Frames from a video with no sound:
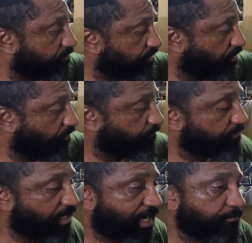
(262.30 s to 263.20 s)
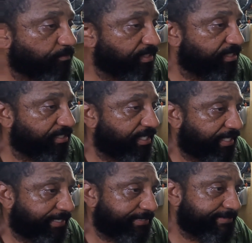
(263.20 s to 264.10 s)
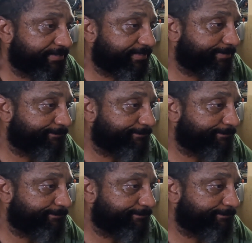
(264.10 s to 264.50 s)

so I went and